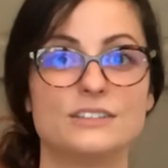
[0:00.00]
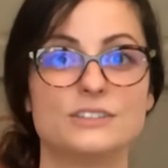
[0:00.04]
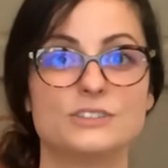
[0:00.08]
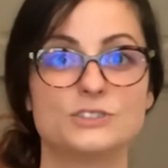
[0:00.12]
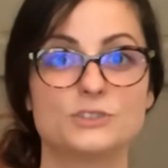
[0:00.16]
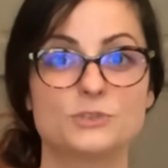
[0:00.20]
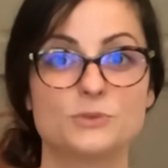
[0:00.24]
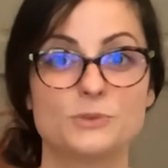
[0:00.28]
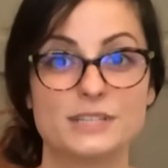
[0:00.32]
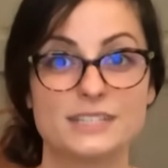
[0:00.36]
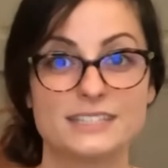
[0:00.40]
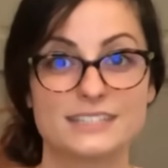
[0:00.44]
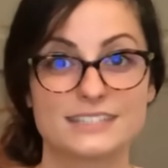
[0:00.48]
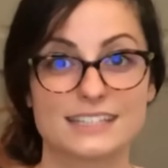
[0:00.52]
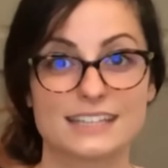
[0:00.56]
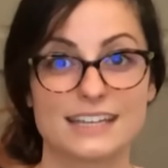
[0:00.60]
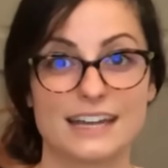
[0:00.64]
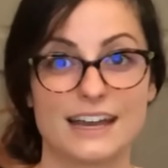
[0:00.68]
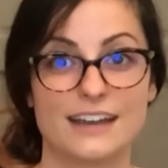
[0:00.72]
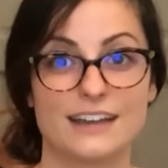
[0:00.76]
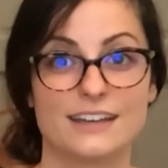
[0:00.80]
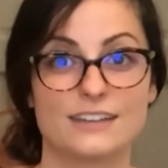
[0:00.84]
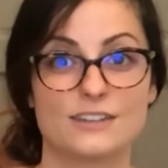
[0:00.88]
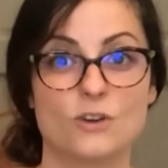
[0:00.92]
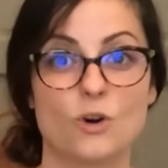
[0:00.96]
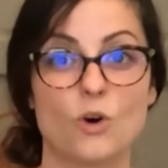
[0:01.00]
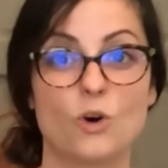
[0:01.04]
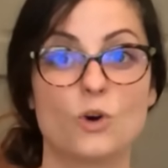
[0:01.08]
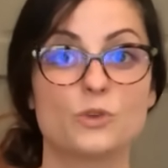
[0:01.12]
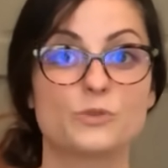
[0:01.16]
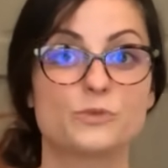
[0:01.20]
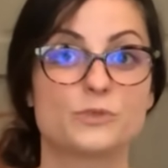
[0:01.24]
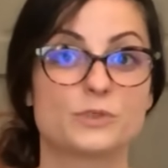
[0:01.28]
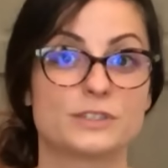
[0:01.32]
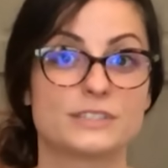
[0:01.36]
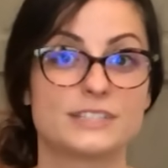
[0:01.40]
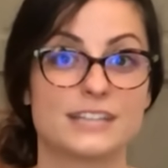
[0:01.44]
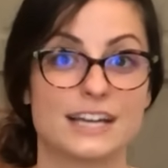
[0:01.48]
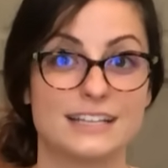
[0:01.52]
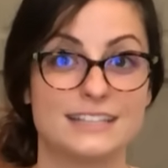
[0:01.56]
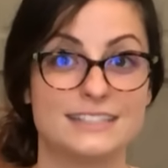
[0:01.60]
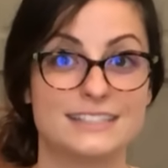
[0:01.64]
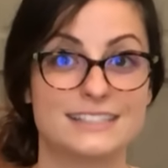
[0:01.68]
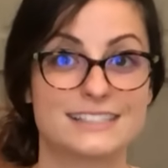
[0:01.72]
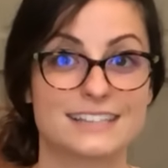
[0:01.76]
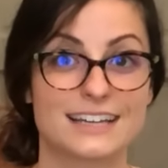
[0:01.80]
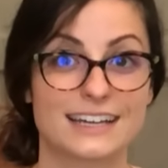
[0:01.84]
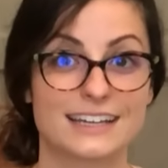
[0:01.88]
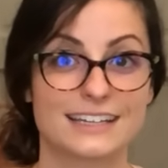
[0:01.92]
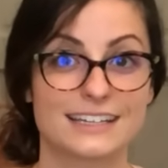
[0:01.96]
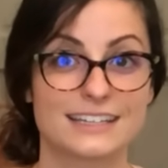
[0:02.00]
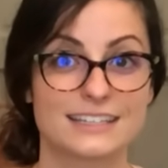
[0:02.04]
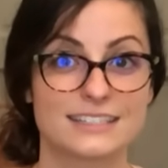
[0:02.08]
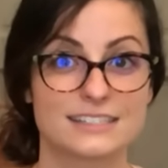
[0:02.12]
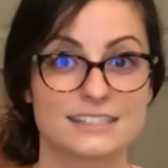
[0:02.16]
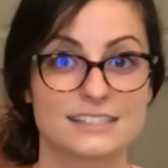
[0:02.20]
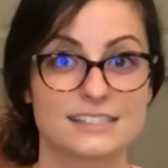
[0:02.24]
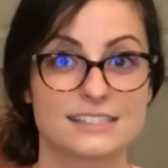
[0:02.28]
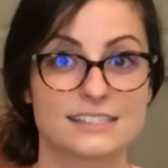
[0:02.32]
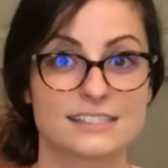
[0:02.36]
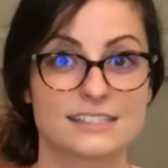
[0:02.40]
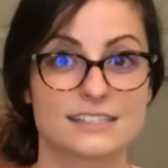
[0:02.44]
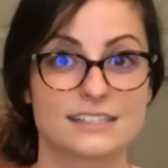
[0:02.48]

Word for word: Squeeze again, hold for 10 seconds.